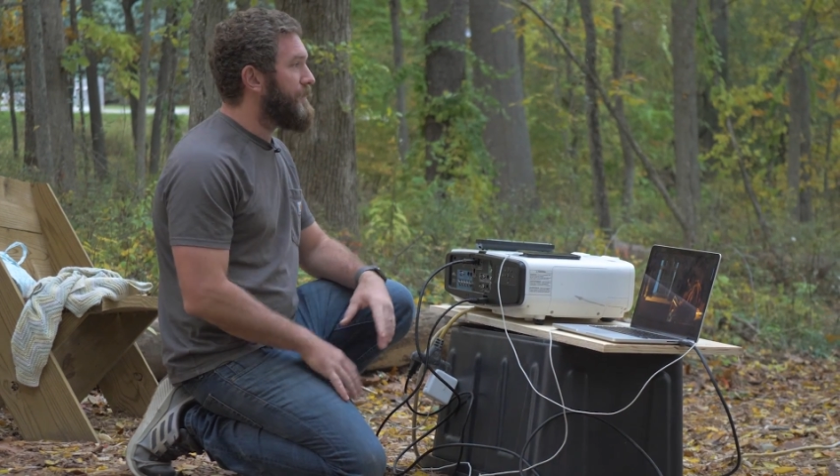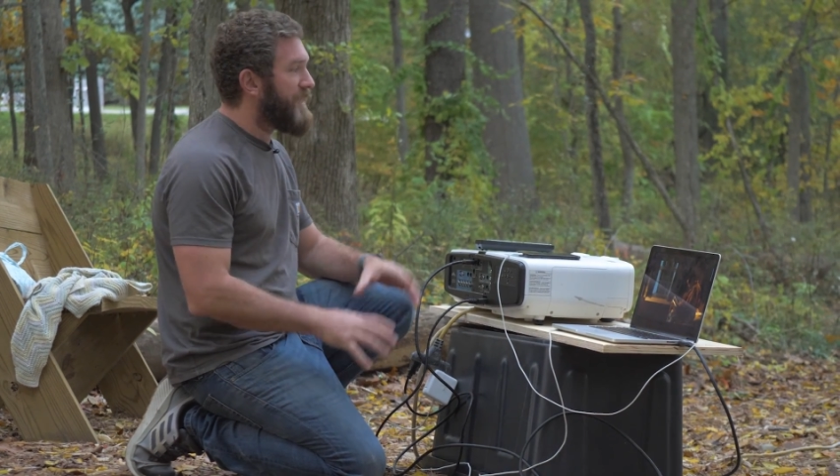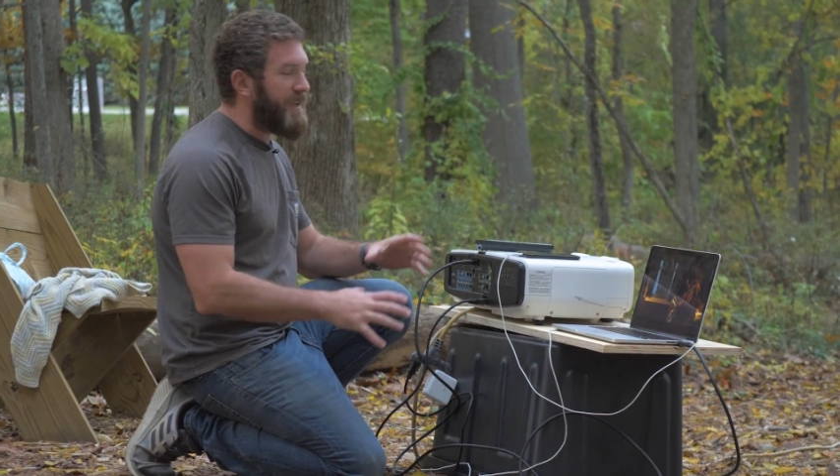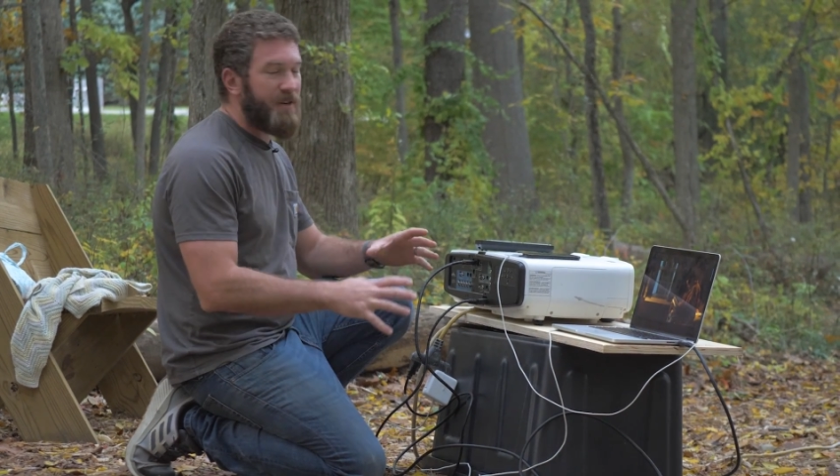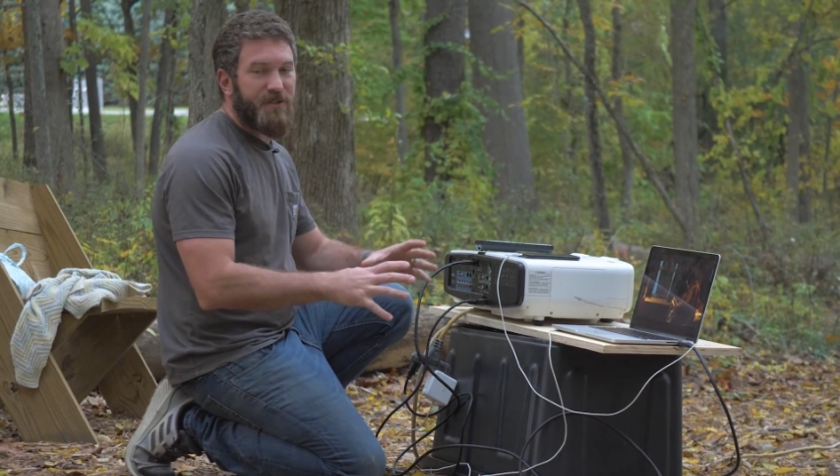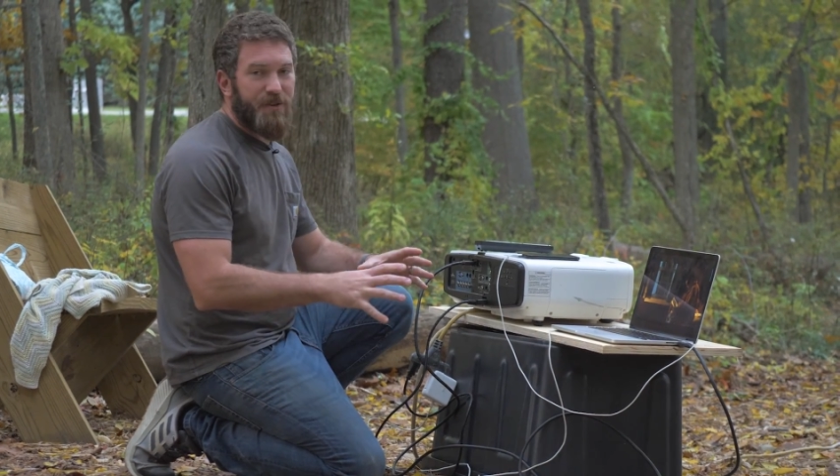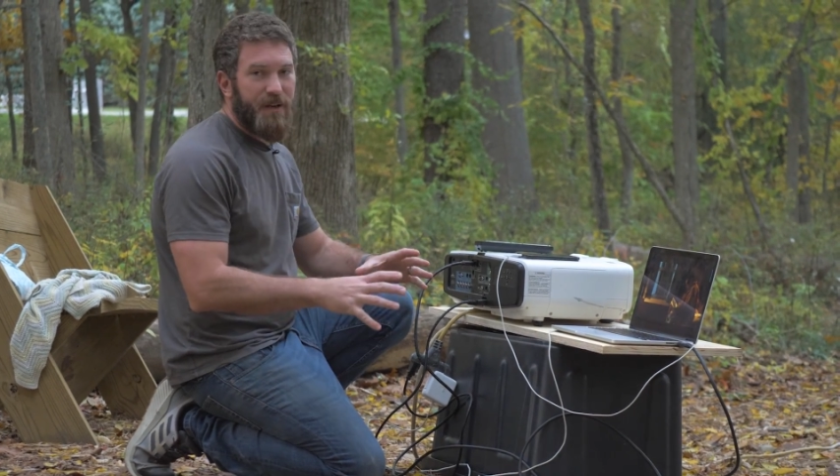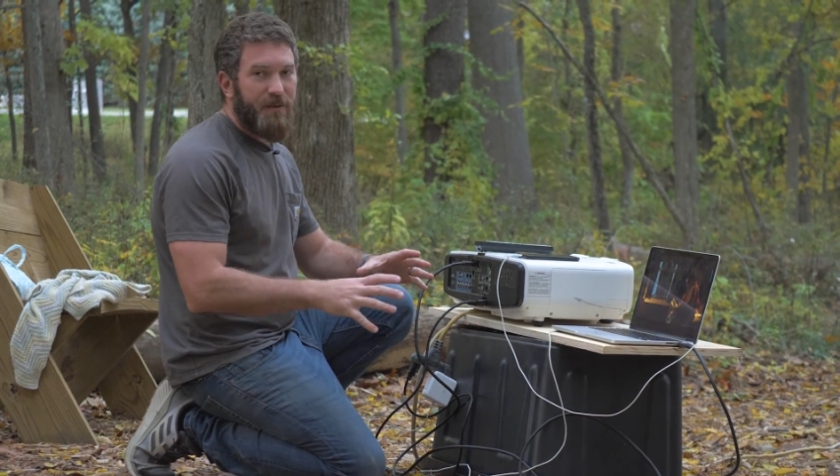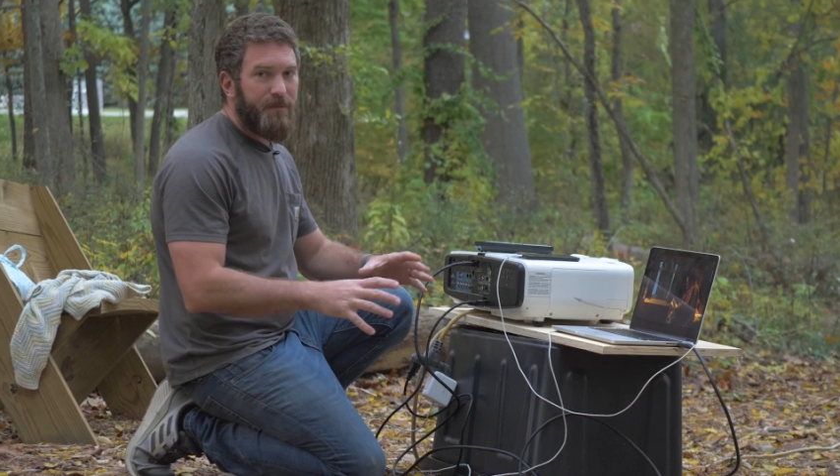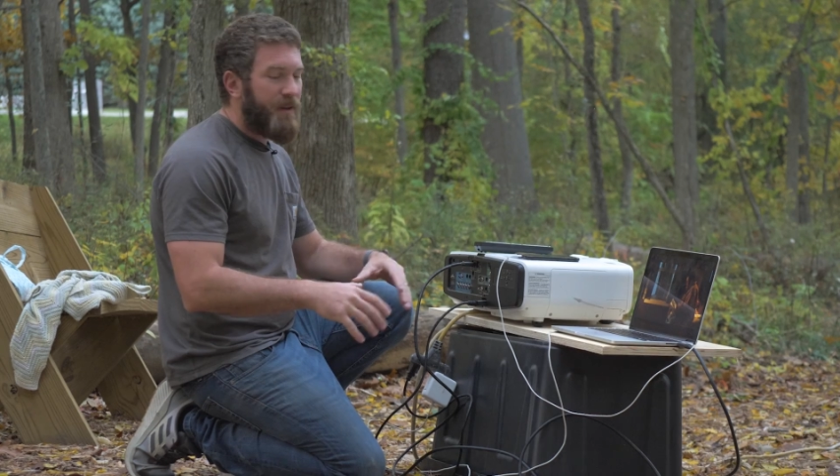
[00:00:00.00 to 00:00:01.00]
theater
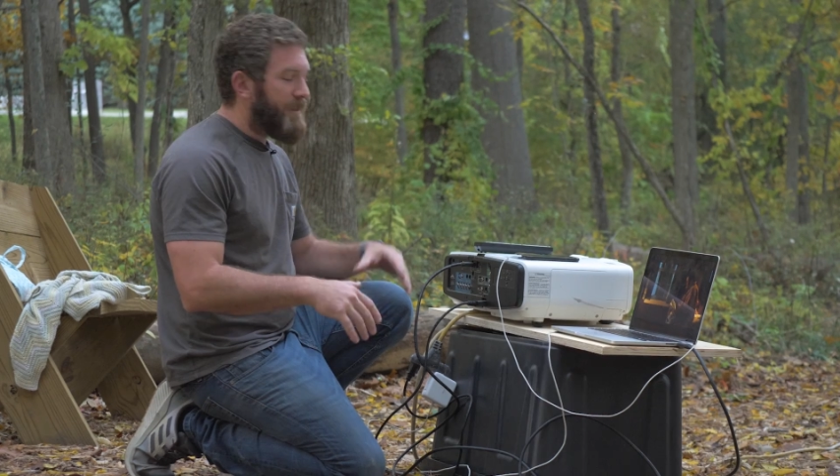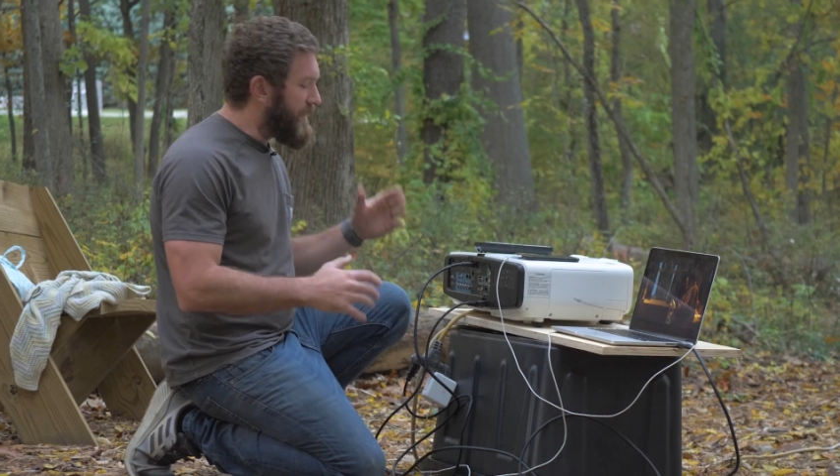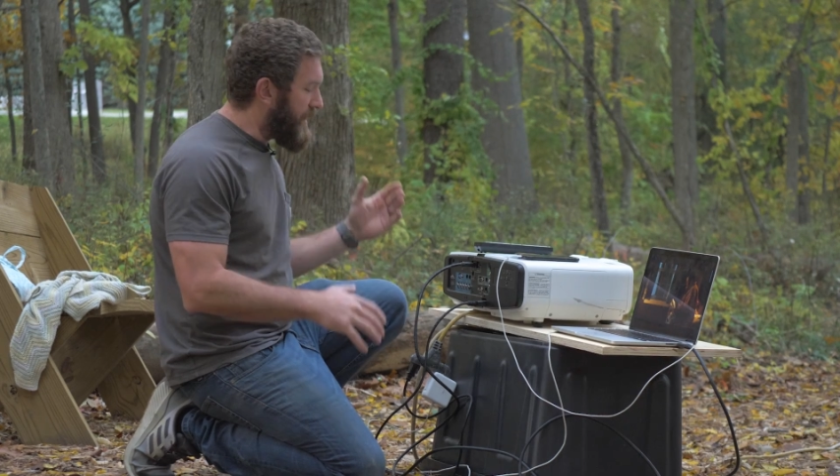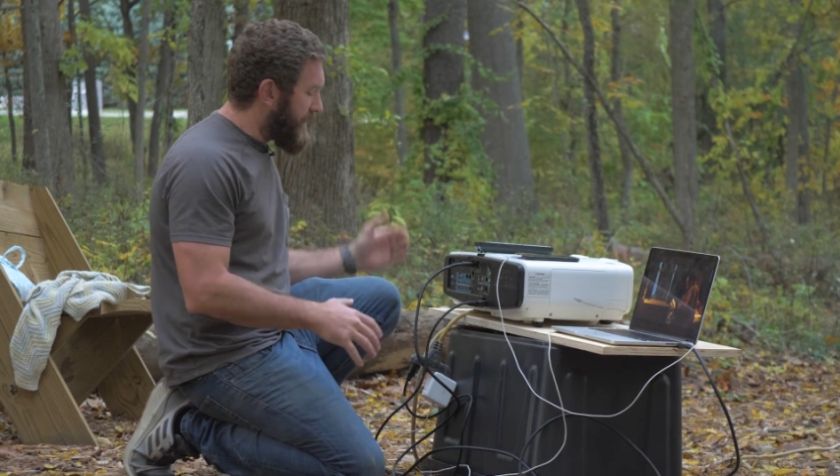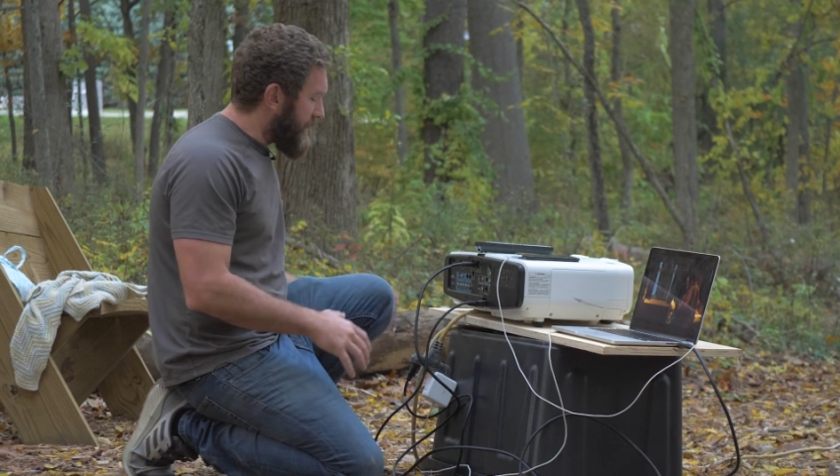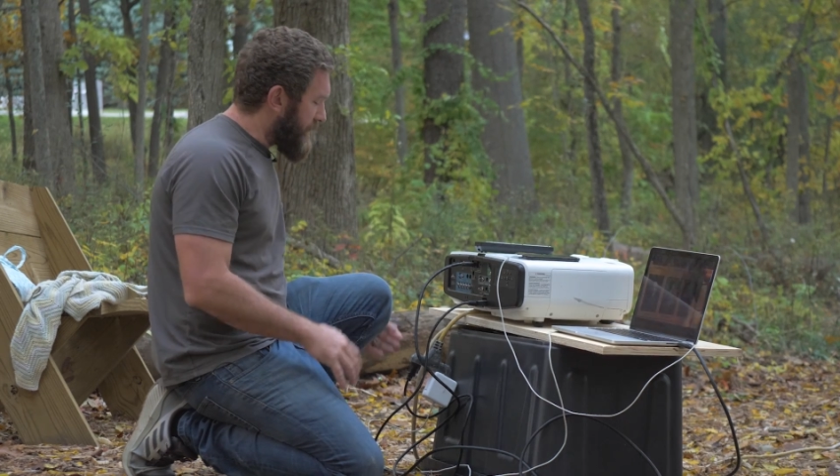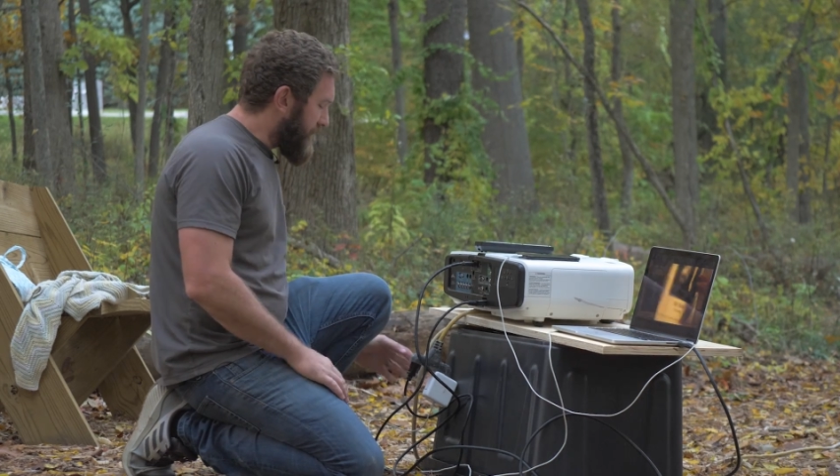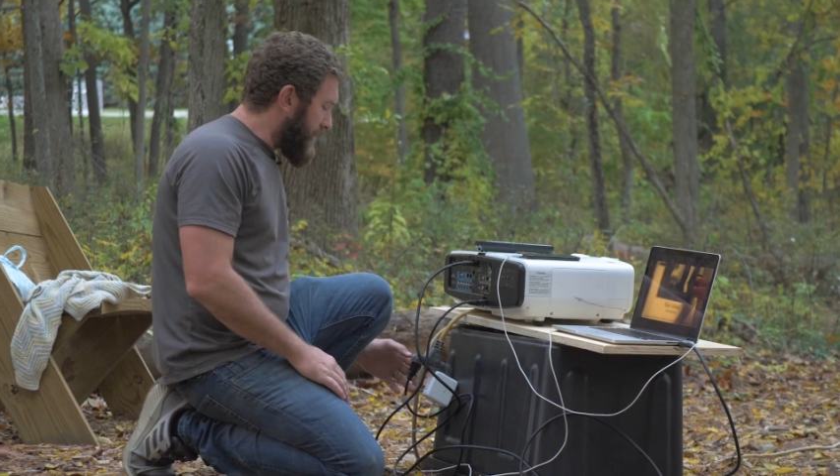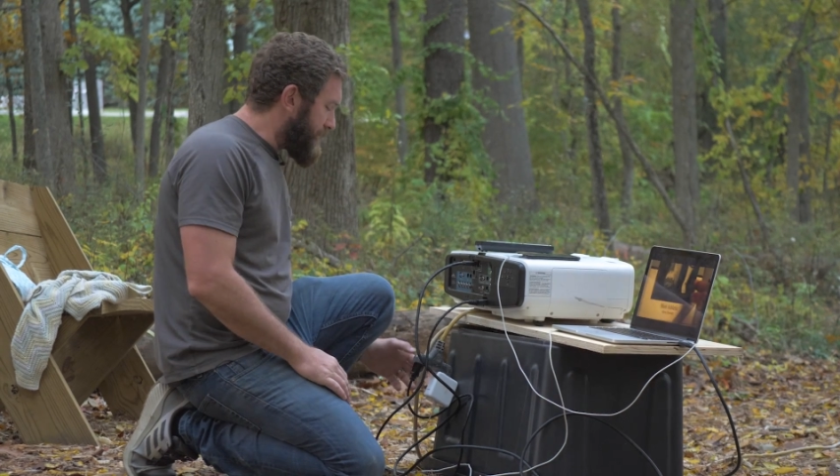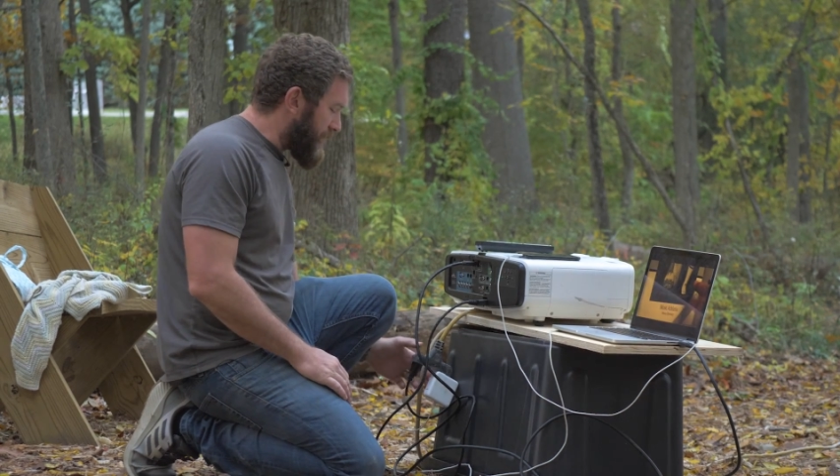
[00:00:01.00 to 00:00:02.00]
screen. The other
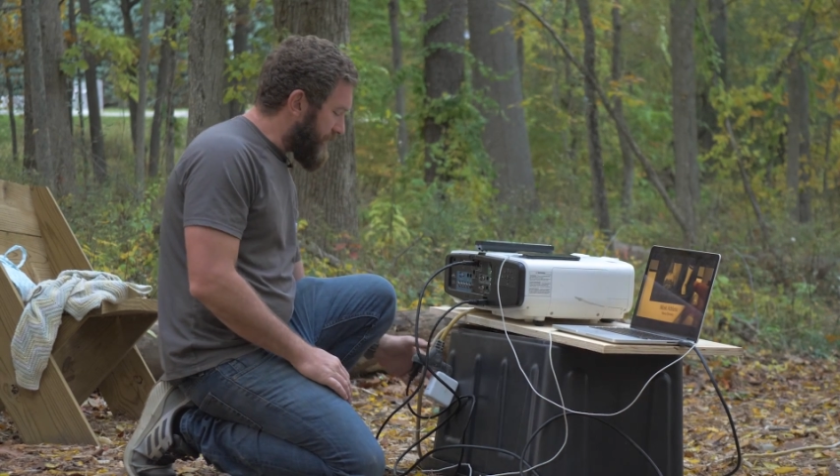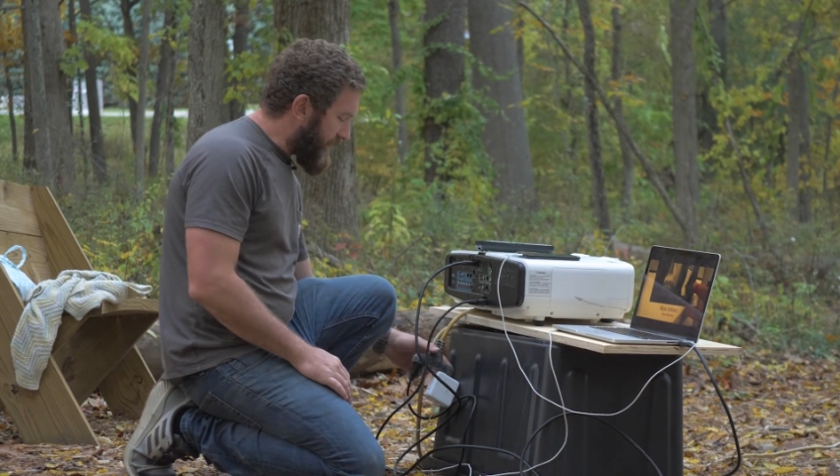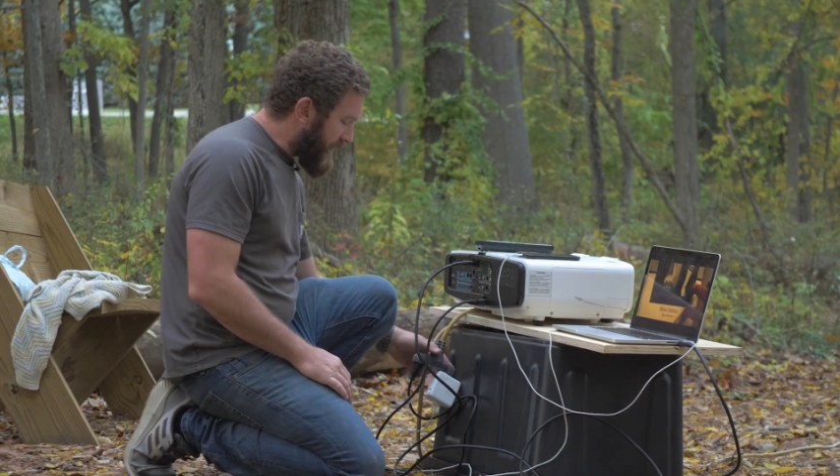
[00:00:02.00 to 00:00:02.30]
comes over